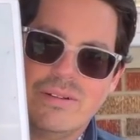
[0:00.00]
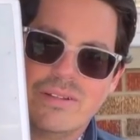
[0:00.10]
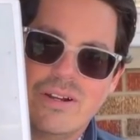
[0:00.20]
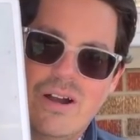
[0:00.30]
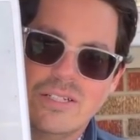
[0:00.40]
the
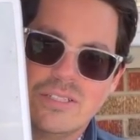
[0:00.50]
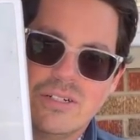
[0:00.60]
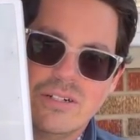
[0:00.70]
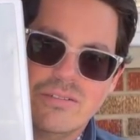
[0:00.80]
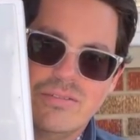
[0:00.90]
cost
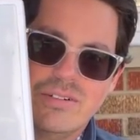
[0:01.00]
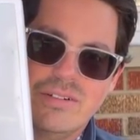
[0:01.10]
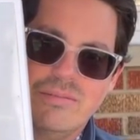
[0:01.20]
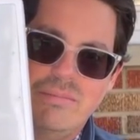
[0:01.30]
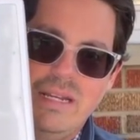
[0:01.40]
curve,
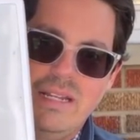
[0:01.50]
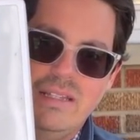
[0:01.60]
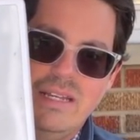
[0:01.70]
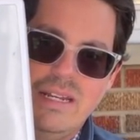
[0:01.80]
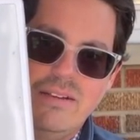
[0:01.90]
meaning
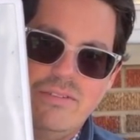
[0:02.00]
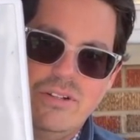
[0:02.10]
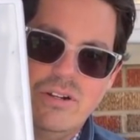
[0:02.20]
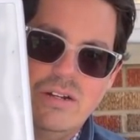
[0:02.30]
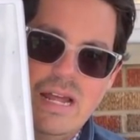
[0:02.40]
that if
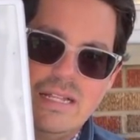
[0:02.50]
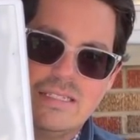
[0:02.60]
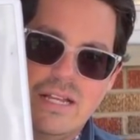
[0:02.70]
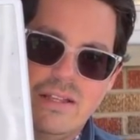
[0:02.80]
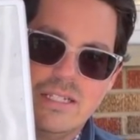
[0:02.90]
you're not
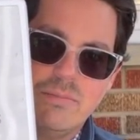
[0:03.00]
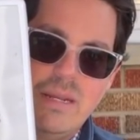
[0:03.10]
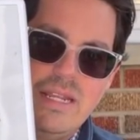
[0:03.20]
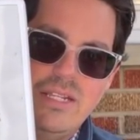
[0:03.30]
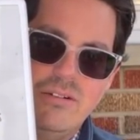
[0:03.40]
selling as
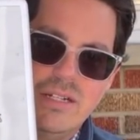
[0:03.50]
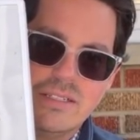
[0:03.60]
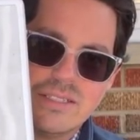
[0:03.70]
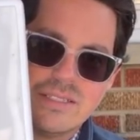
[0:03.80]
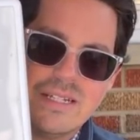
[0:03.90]
many
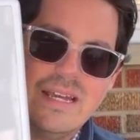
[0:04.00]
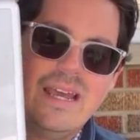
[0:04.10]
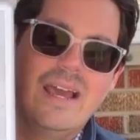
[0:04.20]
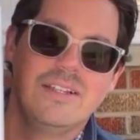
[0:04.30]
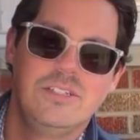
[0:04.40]
units
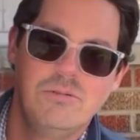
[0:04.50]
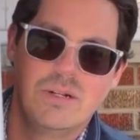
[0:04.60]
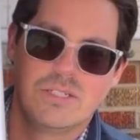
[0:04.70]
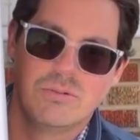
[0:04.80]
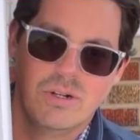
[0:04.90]
as you
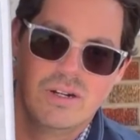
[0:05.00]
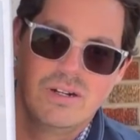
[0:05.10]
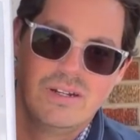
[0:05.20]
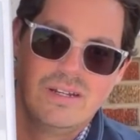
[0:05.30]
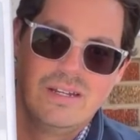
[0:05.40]
once were,
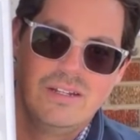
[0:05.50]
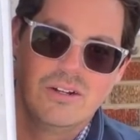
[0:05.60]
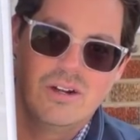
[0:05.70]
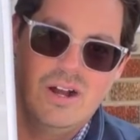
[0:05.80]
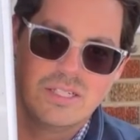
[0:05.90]
your
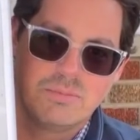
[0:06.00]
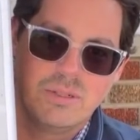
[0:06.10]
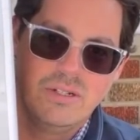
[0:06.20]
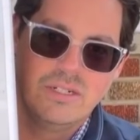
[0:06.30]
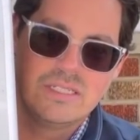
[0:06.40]
cost per
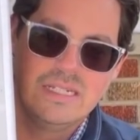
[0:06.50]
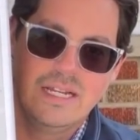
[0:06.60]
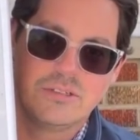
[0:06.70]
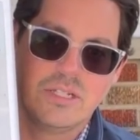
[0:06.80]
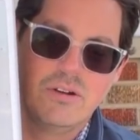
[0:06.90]
unit's
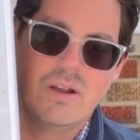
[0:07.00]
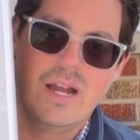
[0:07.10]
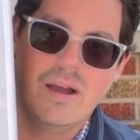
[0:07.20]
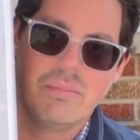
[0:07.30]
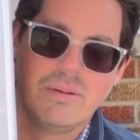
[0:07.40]
naturally going
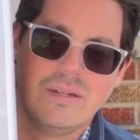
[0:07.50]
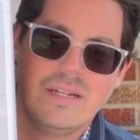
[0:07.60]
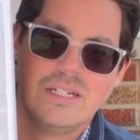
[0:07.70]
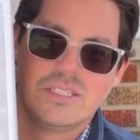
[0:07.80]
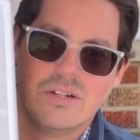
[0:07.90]
up.
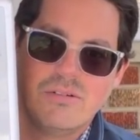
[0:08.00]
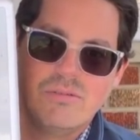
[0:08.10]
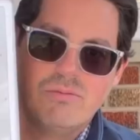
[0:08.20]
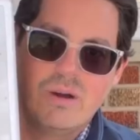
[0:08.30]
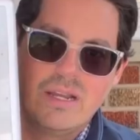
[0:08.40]
So
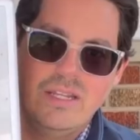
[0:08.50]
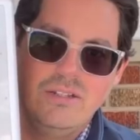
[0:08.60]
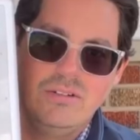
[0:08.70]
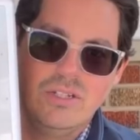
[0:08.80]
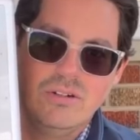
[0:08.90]
what can
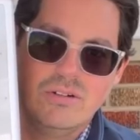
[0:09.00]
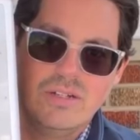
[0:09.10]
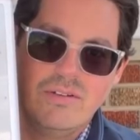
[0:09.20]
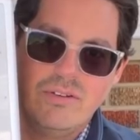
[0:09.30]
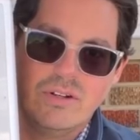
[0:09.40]
you do
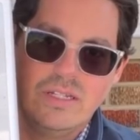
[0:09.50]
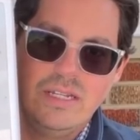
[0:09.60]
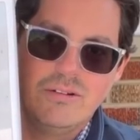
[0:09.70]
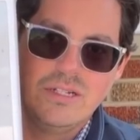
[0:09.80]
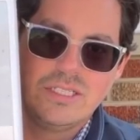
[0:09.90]
if you're in a
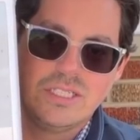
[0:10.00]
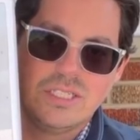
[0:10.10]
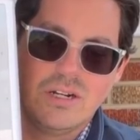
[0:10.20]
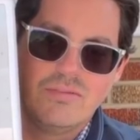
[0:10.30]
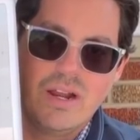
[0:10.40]
decreasing
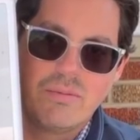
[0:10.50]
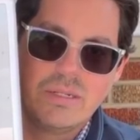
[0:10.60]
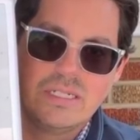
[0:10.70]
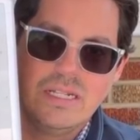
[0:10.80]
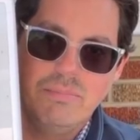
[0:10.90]
share
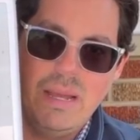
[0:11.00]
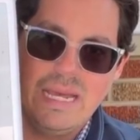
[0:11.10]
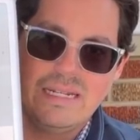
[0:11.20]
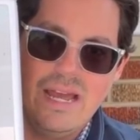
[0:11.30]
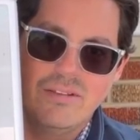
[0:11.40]
environment to get
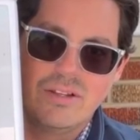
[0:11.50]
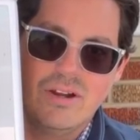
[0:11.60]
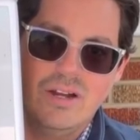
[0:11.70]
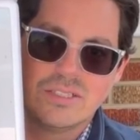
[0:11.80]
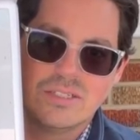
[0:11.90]
back down the
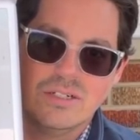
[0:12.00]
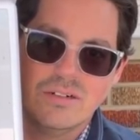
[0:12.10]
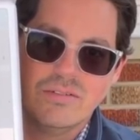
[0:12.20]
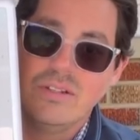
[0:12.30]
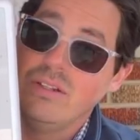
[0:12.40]
cost curve?
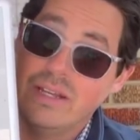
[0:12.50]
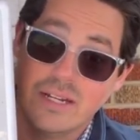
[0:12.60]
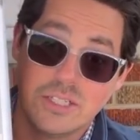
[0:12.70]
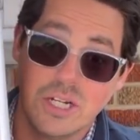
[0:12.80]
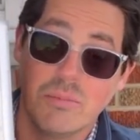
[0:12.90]
You got to
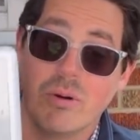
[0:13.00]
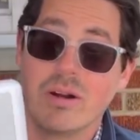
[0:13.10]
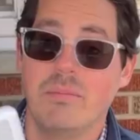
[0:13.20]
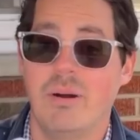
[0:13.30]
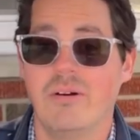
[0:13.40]
share more
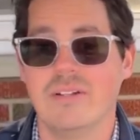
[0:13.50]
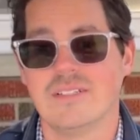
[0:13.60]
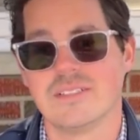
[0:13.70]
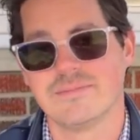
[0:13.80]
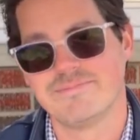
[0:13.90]
components.